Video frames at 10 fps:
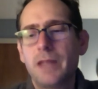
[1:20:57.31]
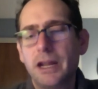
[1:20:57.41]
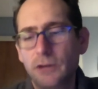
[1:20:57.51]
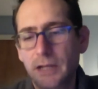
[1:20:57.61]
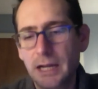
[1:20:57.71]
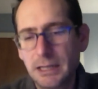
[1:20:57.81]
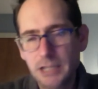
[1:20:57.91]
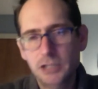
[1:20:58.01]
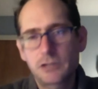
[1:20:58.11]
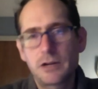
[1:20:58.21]
and you get
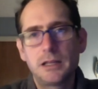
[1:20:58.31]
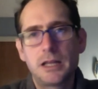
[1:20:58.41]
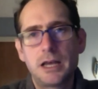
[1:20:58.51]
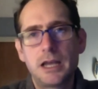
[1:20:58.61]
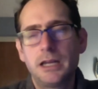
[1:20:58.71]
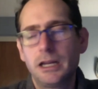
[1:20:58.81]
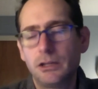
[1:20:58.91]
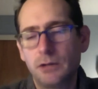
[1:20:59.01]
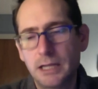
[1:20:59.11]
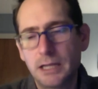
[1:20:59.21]
that straight line and
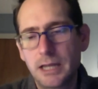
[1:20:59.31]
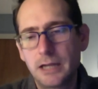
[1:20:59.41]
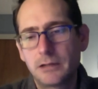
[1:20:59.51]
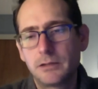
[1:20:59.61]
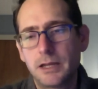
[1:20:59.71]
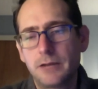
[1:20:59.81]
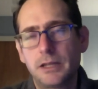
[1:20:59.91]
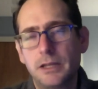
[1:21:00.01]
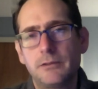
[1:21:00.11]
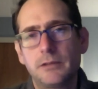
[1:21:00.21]
you get that that
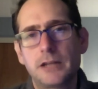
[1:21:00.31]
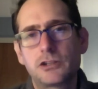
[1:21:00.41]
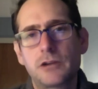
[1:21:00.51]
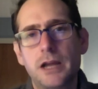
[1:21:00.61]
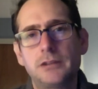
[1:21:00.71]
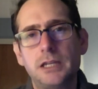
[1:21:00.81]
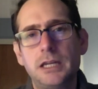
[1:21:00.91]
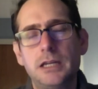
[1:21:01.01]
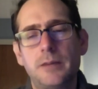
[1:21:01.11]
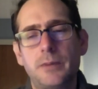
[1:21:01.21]
that that trout to
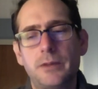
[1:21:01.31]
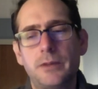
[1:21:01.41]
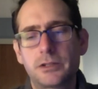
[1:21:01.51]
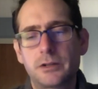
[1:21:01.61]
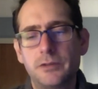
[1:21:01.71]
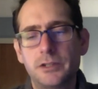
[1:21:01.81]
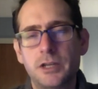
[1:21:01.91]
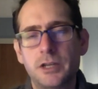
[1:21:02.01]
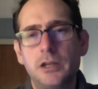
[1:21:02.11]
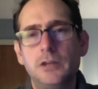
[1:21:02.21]
eat up on the
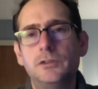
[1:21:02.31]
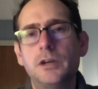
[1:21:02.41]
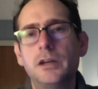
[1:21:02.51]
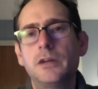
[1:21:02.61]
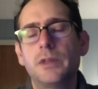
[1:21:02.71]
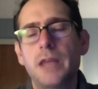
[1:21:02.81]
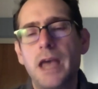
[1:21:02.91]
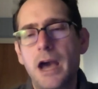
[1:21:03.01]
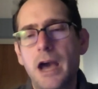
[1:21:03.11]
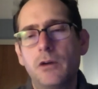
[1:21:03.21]
surface, you've done it
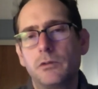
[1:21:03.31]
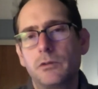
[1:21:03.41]
without